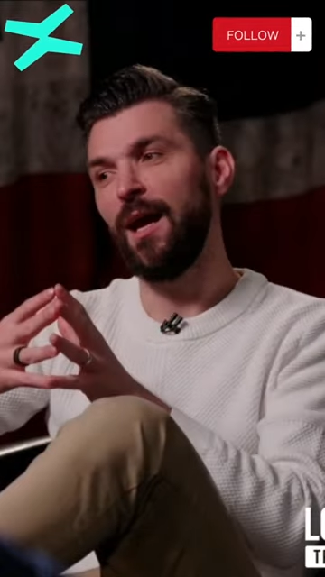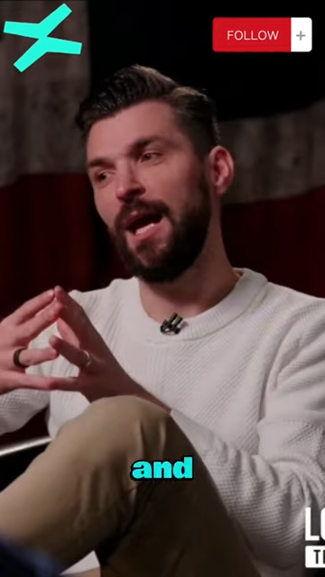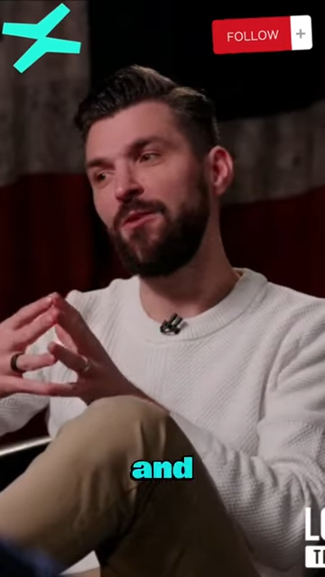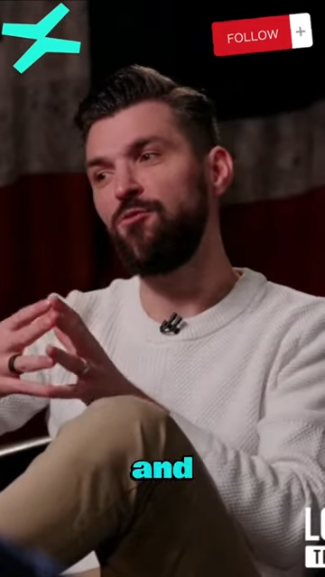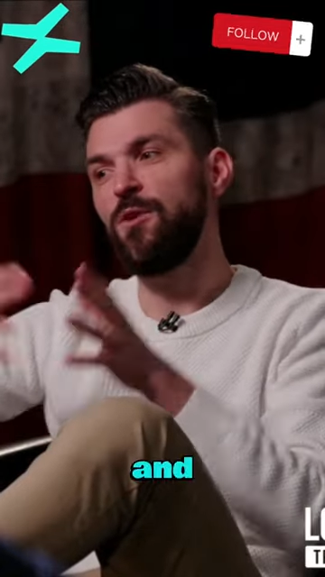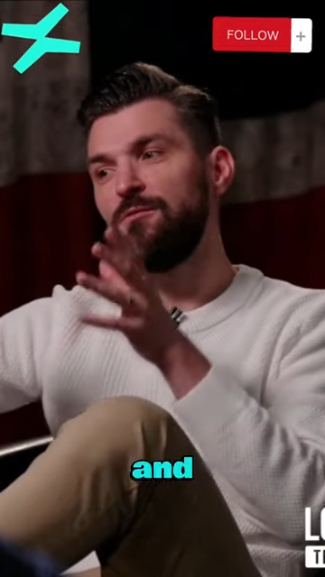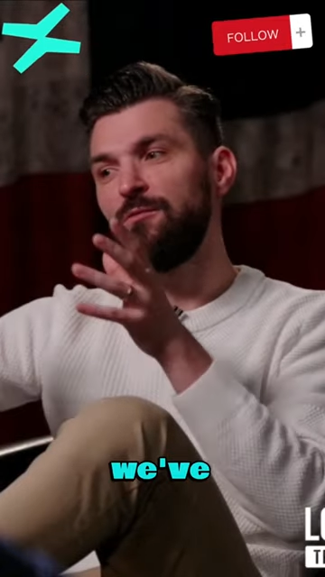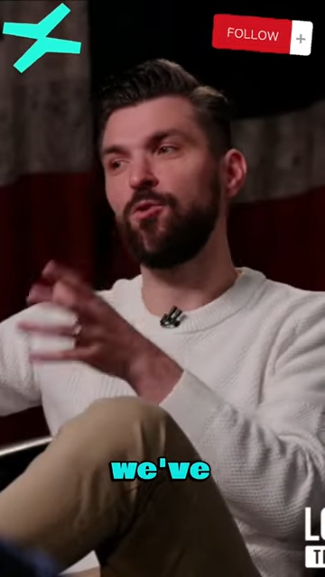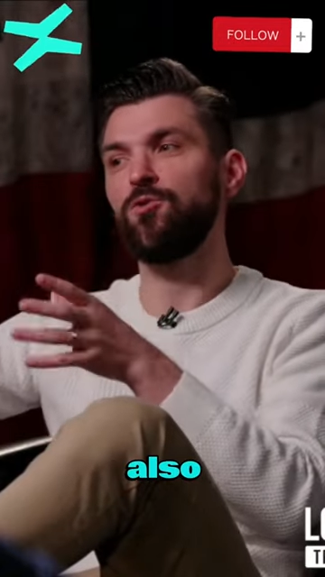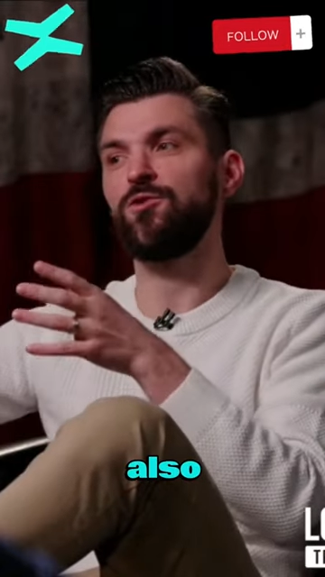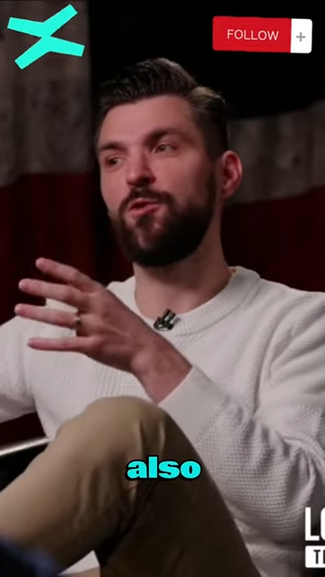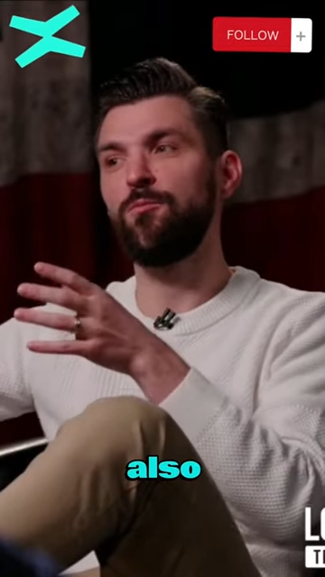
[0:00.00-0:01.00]
and we've
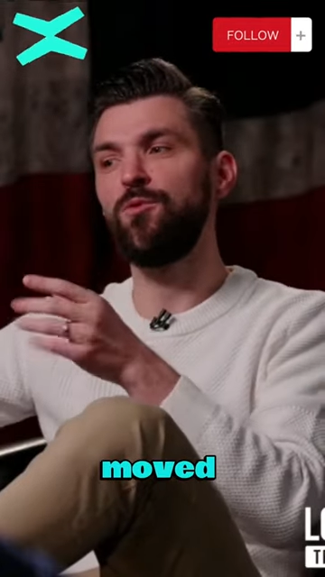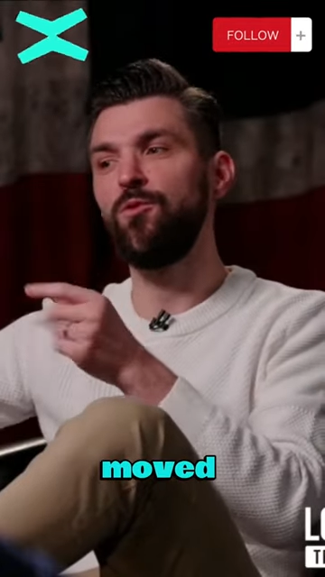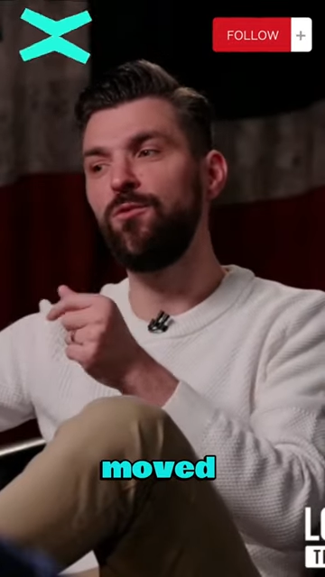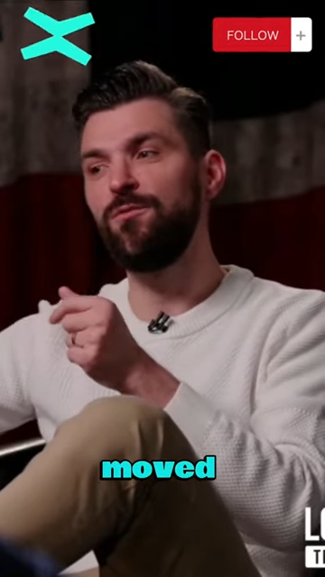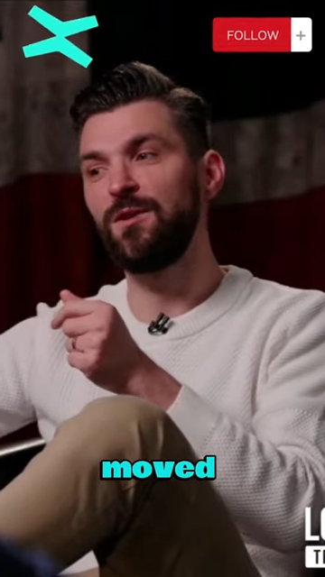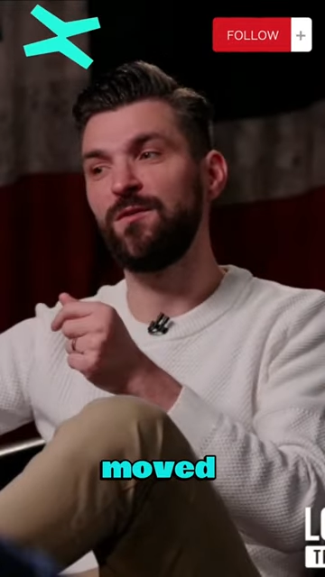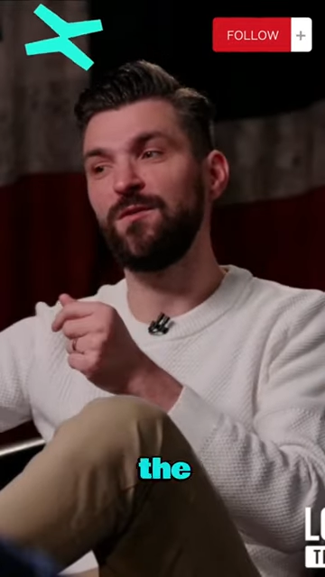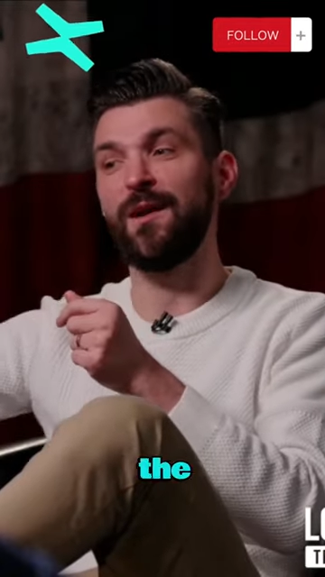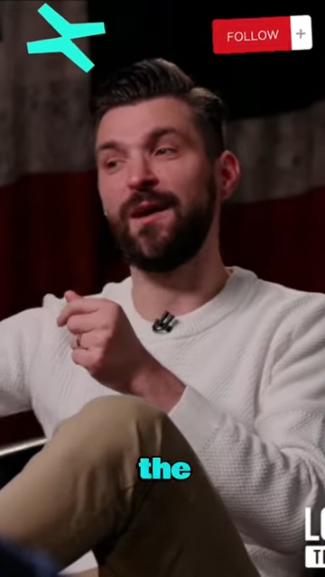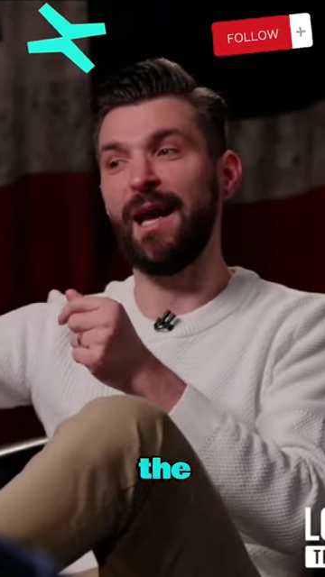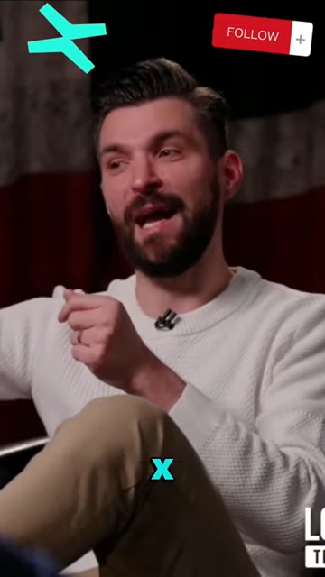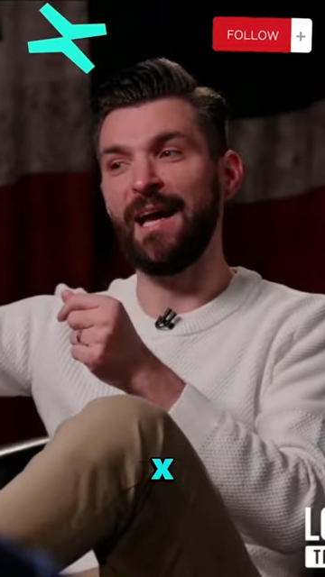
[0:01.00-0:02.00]
also moved
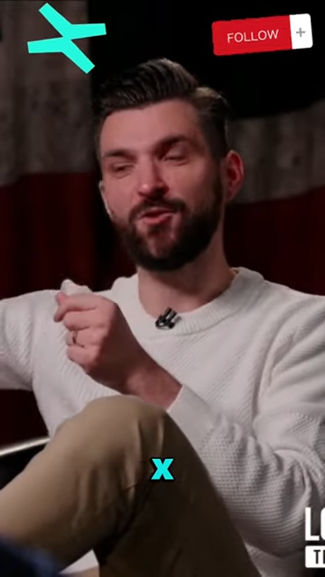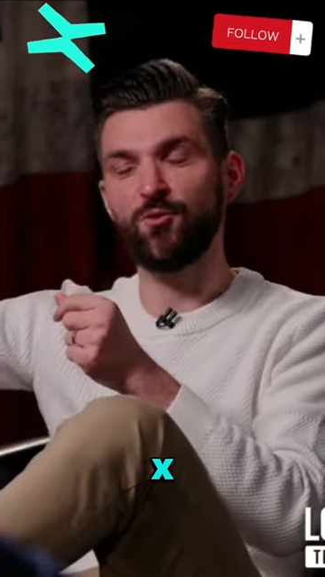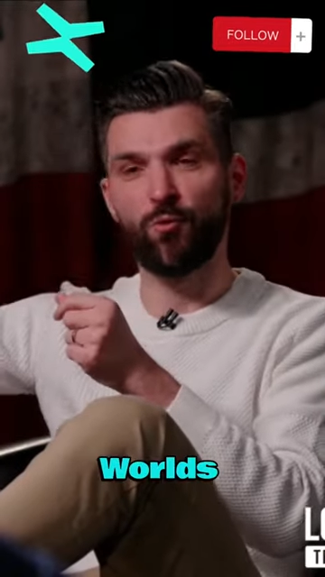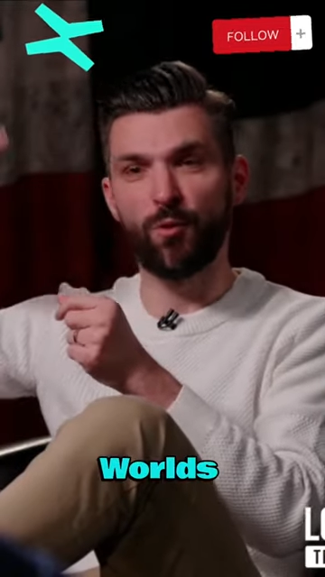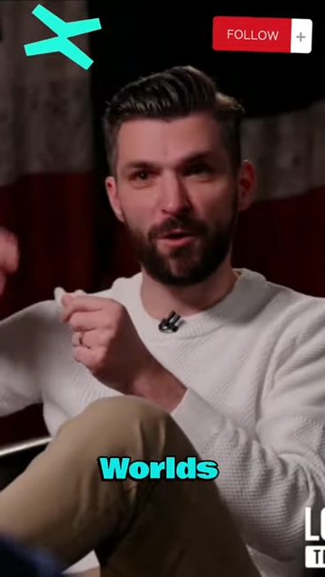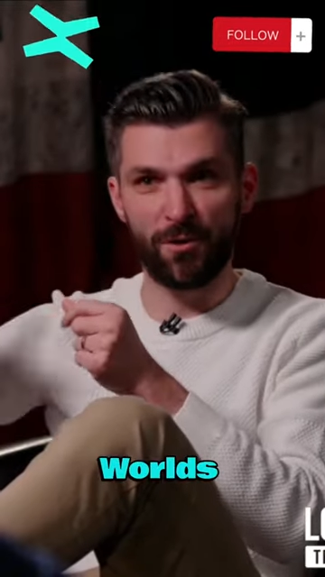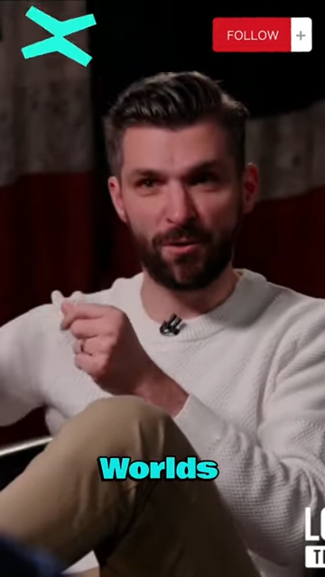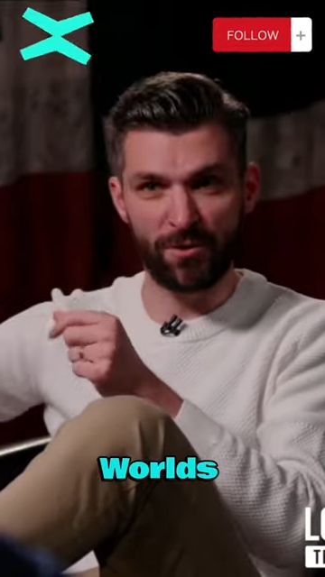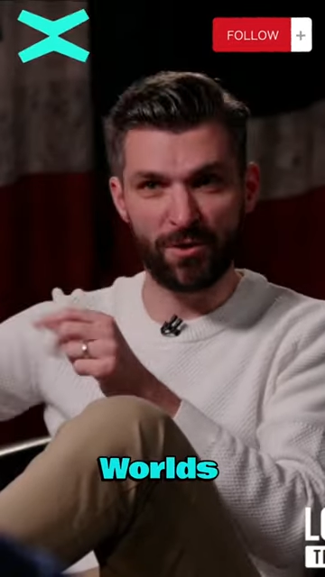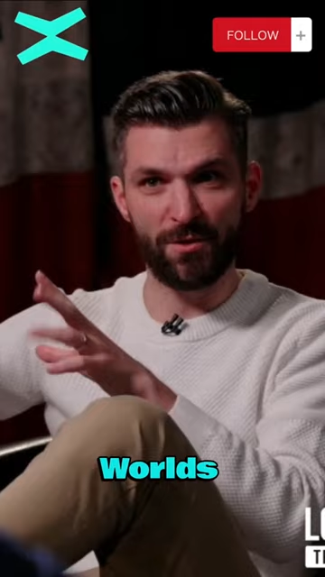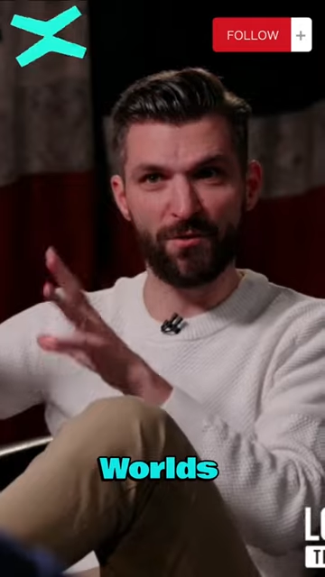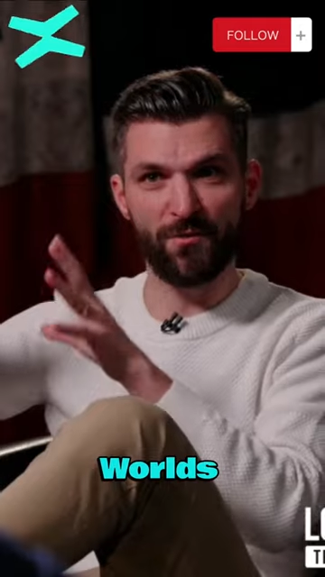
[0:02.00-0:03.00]
the X
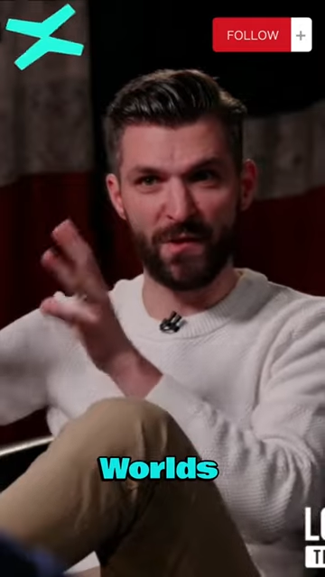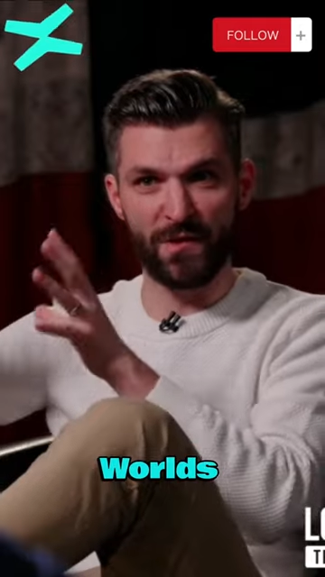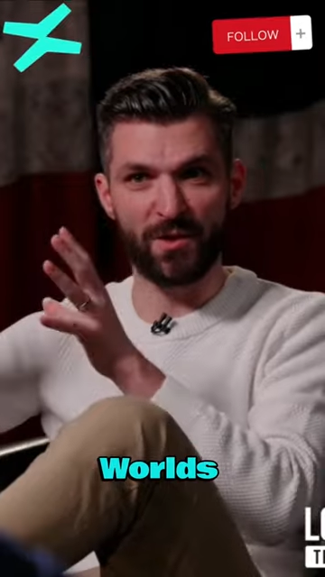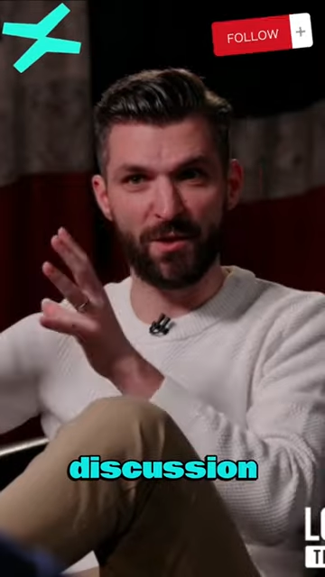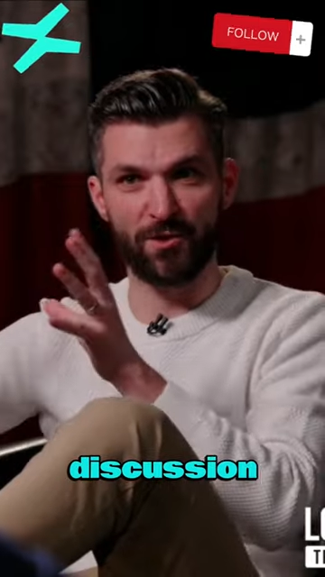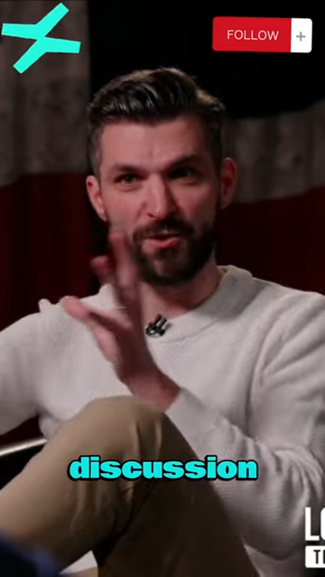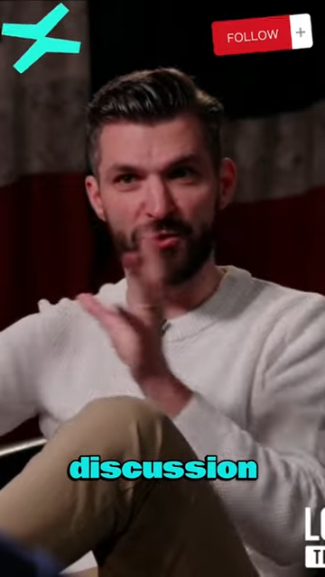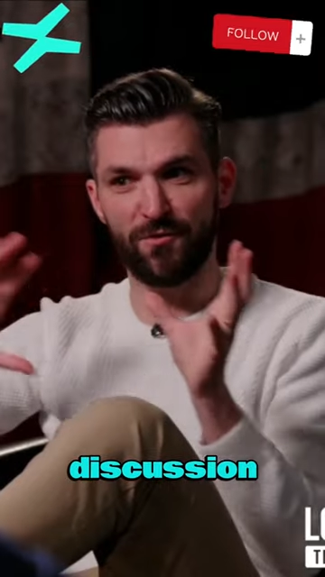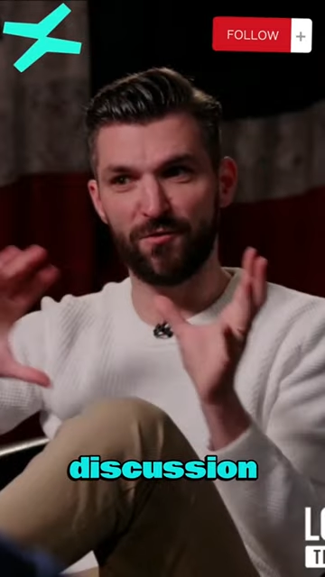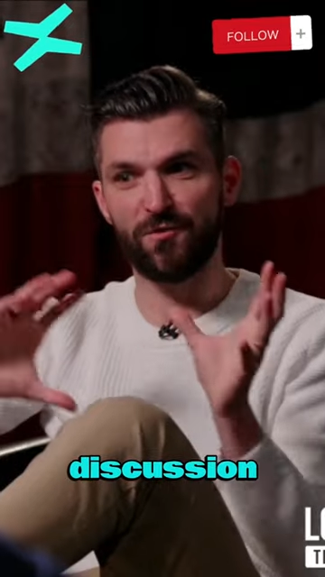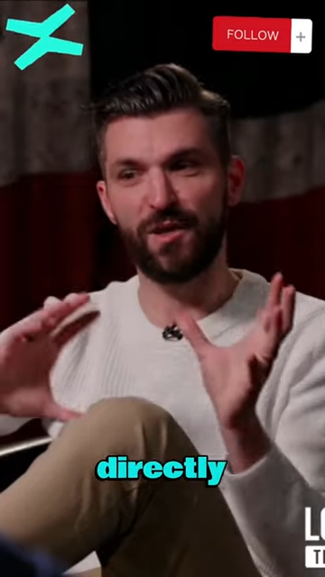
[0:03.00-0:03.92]
Worlds discussion